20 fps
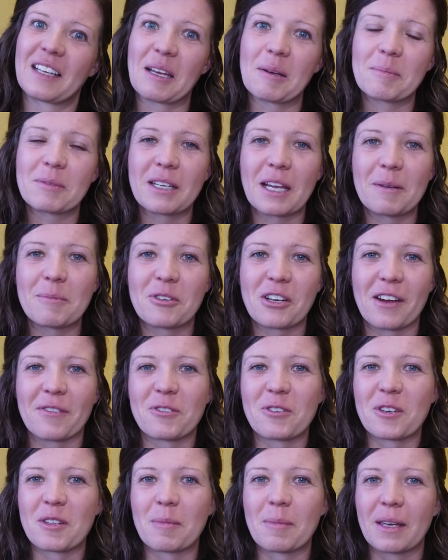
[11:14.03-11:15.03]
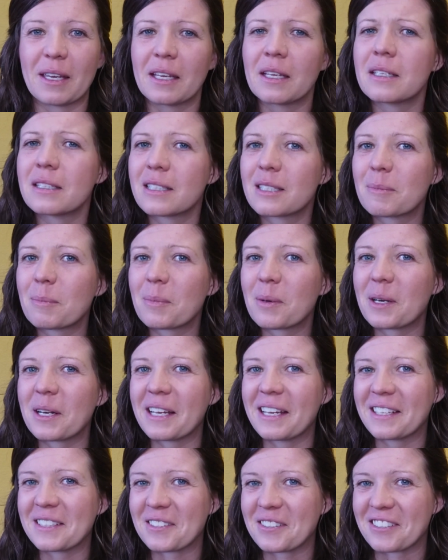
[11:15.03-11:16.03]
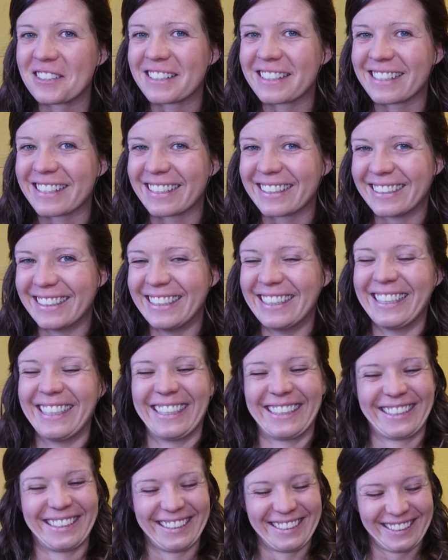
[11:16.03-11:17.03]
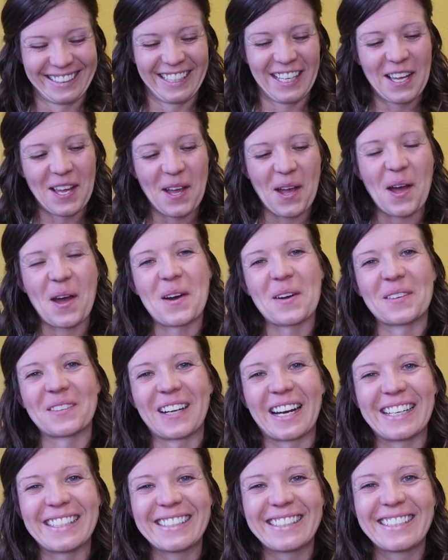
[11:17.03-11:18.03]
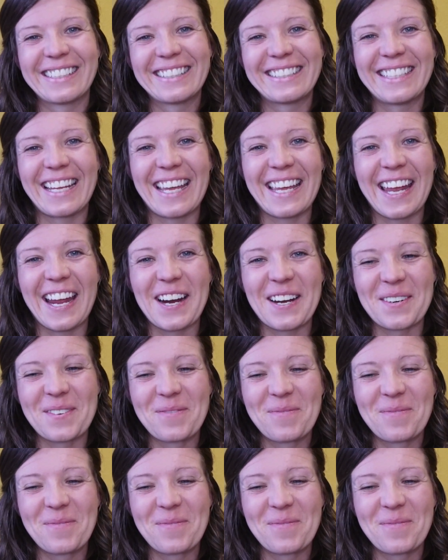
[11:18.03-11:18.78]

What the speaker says: Come time travel with me. It's pretty interesting. All right. Take care.